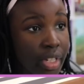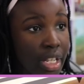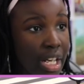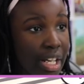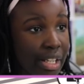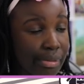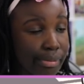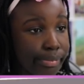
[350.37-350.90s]

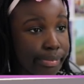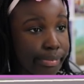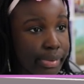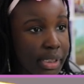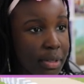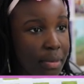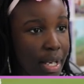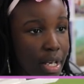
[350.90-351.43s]
um,
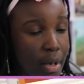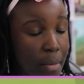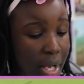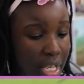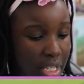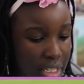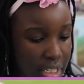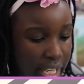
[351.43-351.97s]
she might come
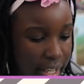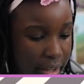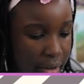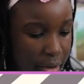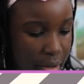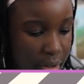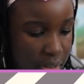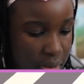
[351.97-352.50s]
back
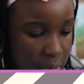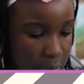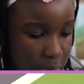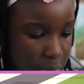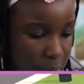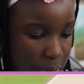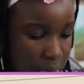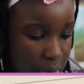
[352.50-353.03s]
later,
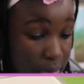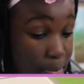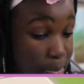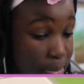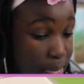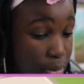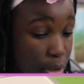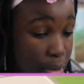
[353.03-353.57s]
or,
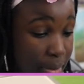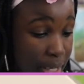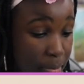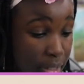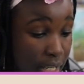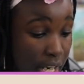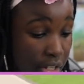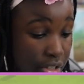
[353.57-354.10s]
or
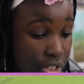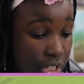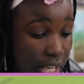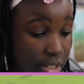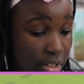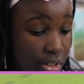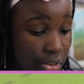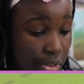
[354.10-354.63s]
maybe uh, she
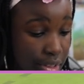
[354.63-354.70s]
had other